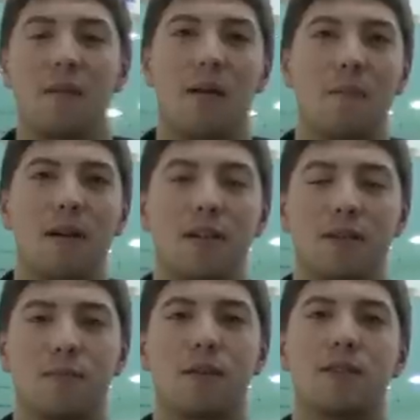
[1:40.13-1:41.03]
uh my
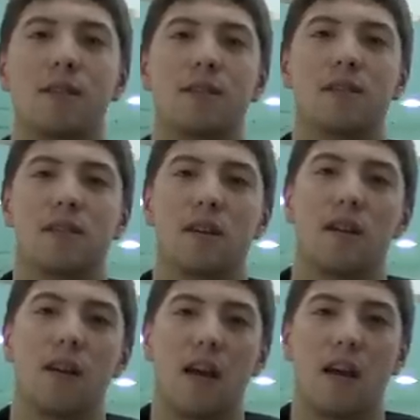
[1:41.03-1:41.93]
major is business,
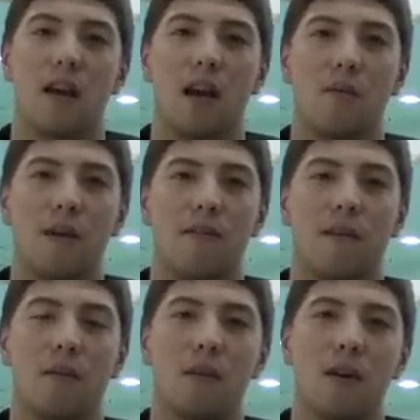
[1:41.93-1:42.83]
and uh, my
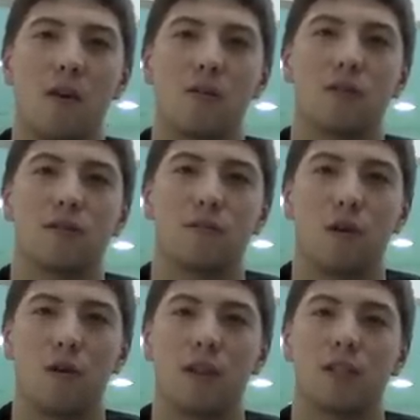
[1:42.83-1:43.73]
family owns
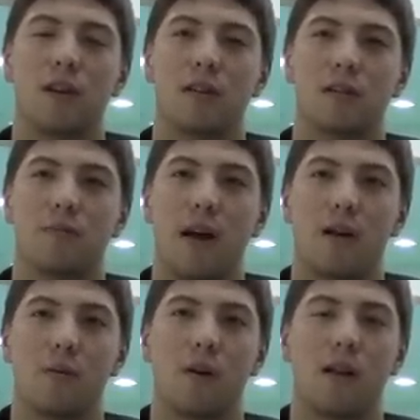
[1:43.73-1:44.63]
four restaurants
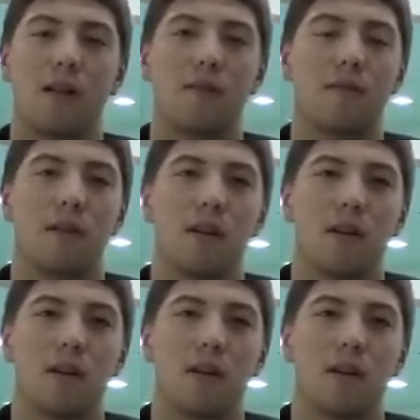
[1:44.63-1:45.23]
back where I live,